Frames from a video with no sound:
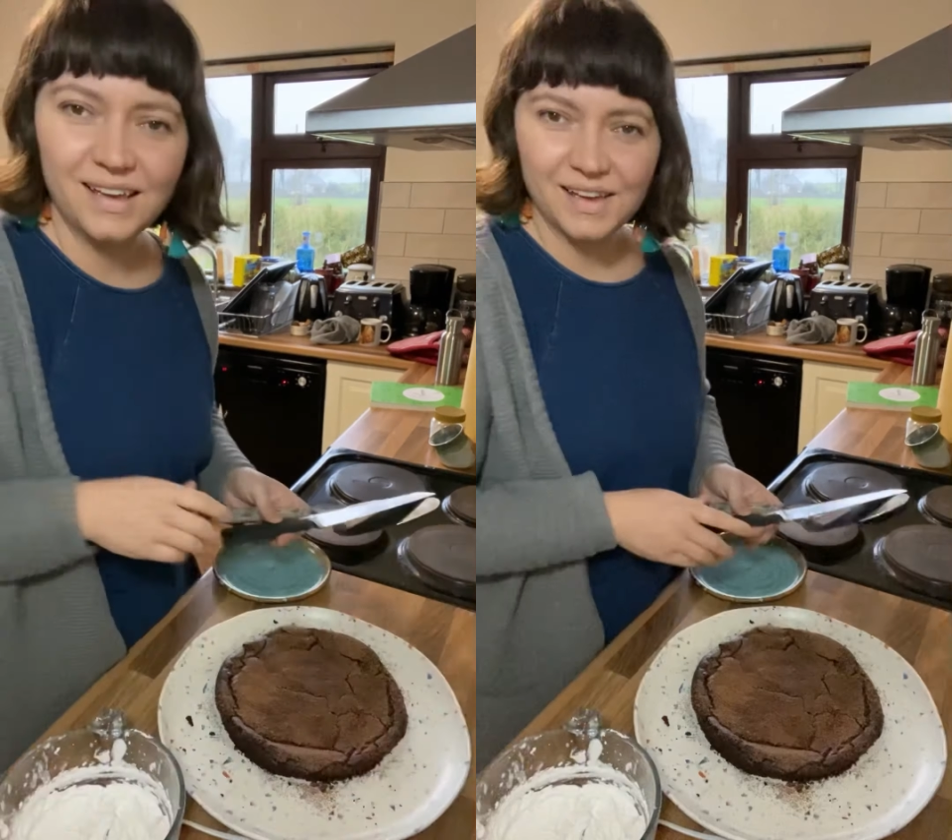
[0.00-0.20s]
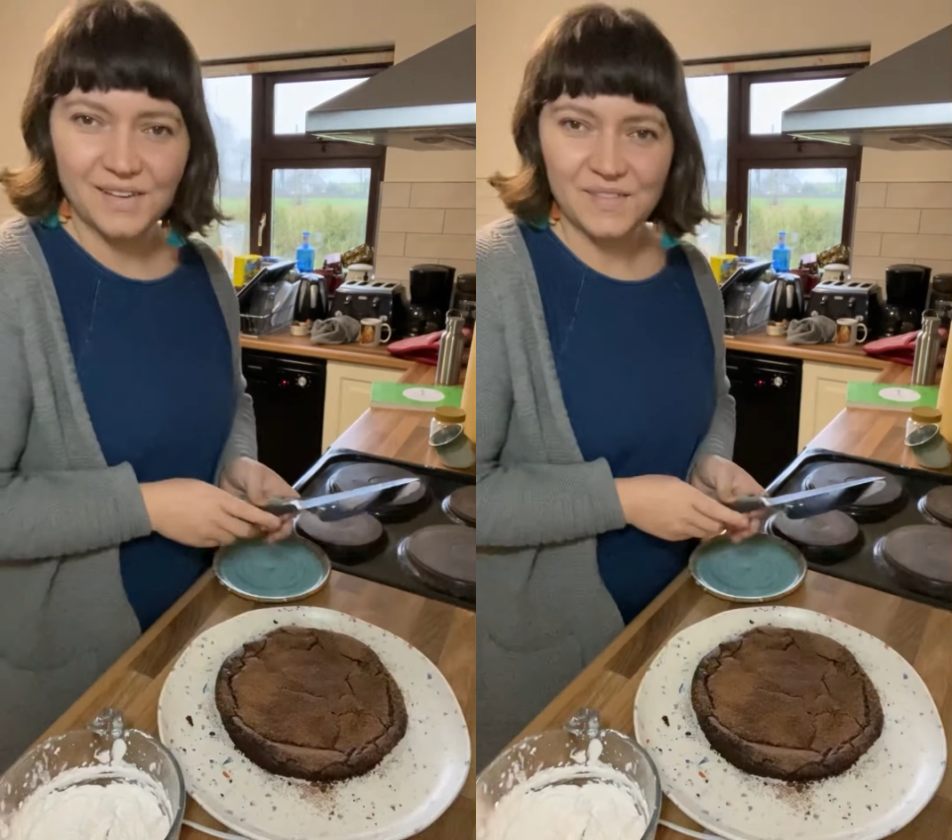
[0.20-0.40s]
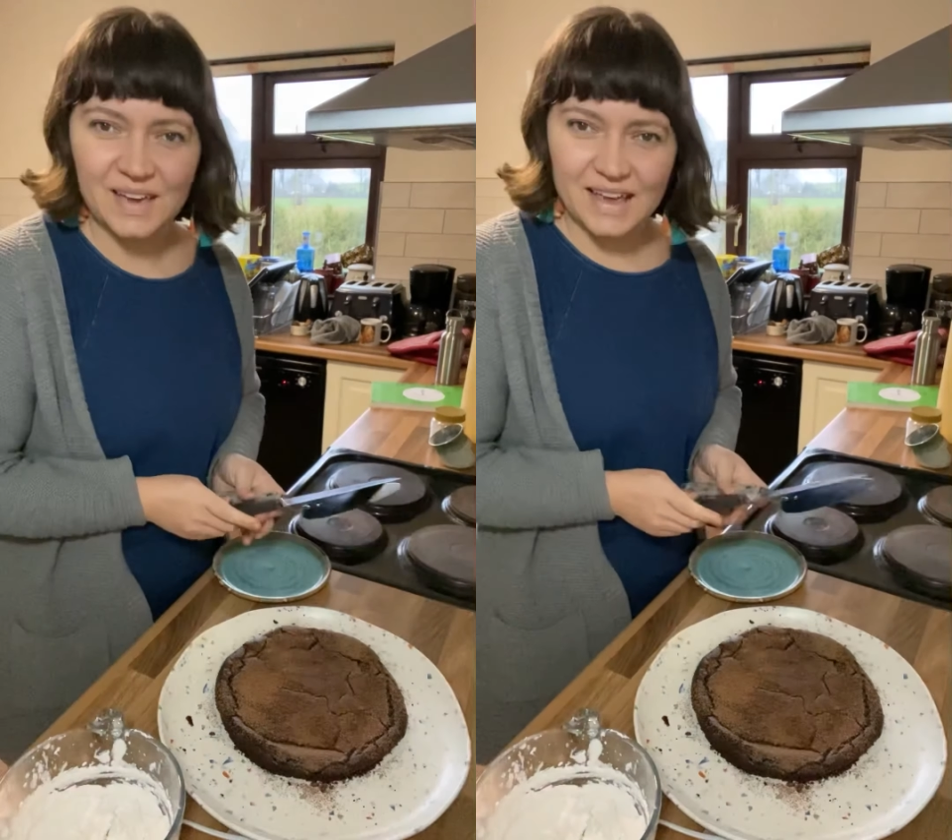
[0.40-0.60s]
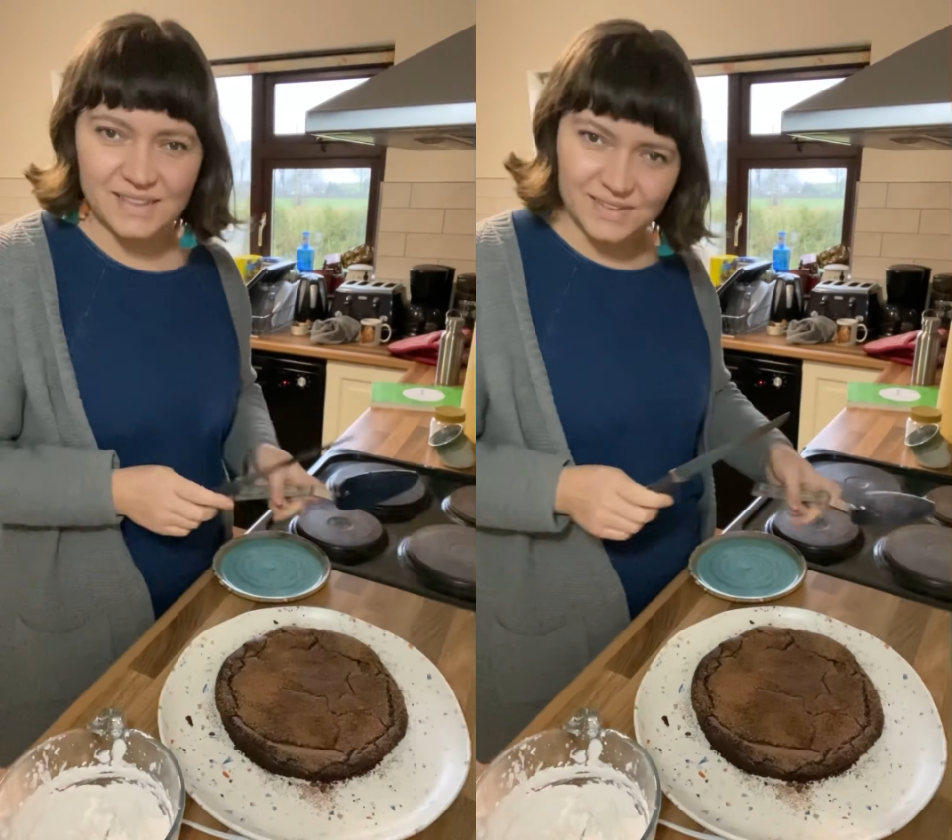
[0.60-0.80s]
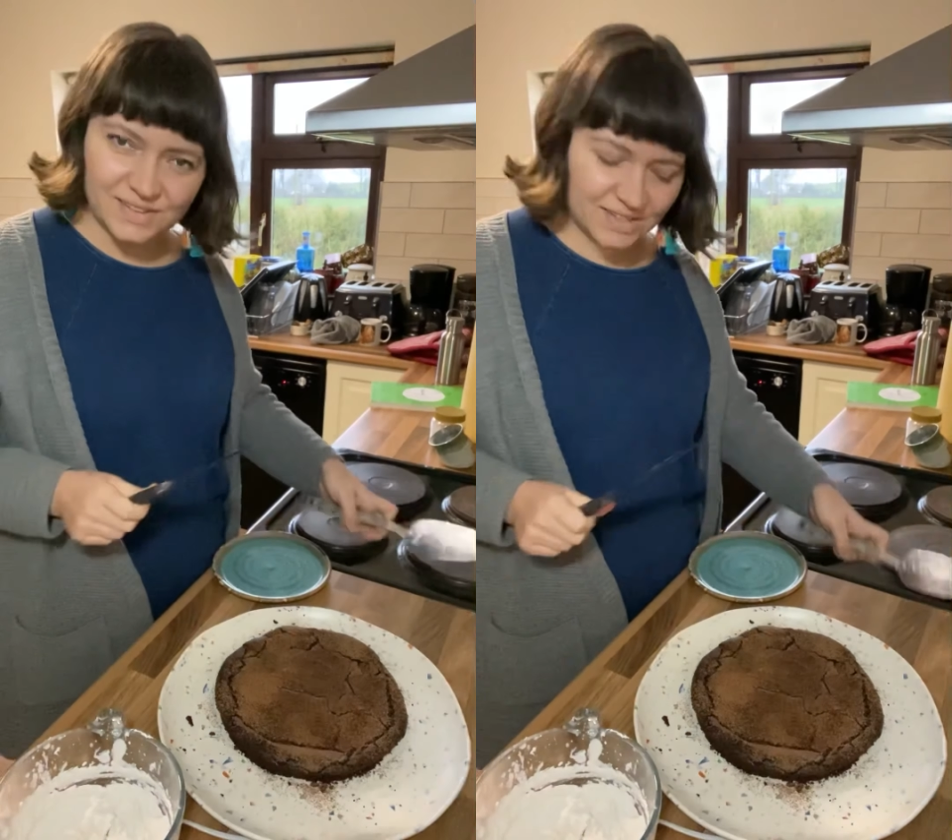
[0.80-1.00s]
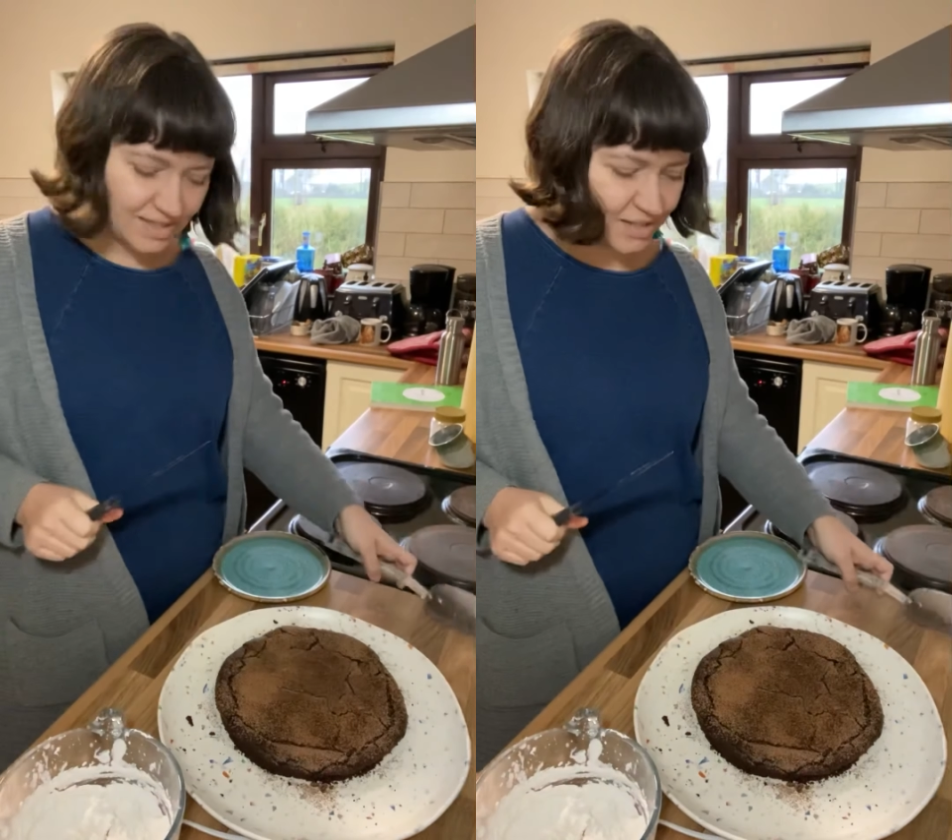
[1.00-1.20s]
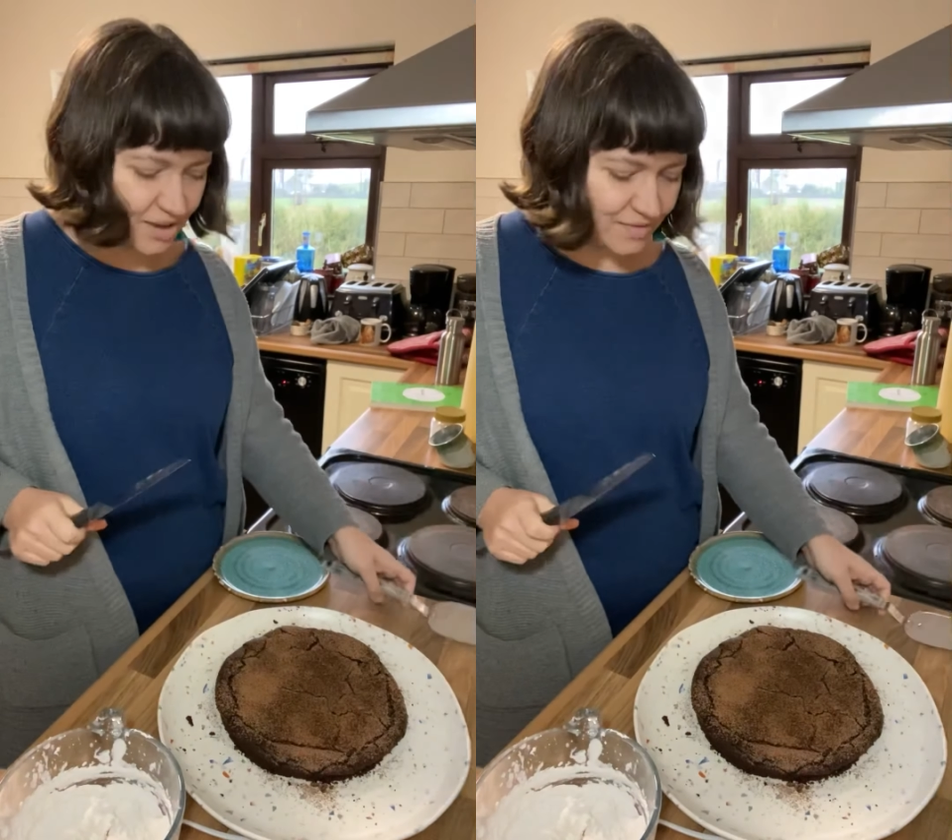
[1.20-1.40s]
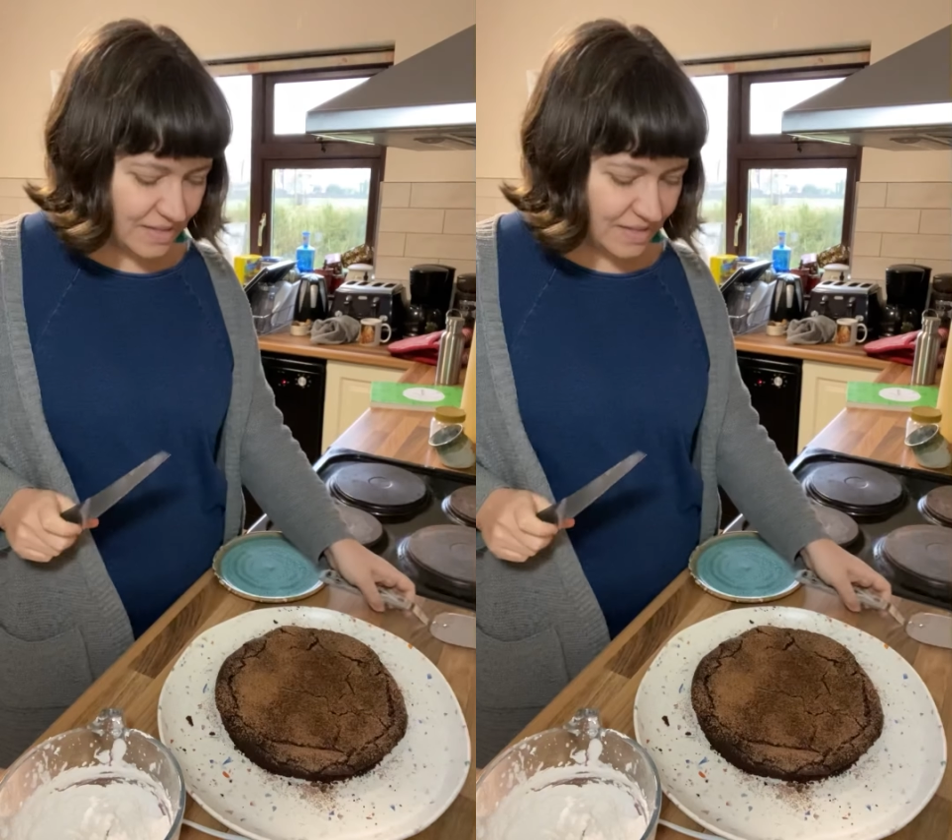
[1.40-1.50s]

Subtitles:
Okay, so I'll just serve a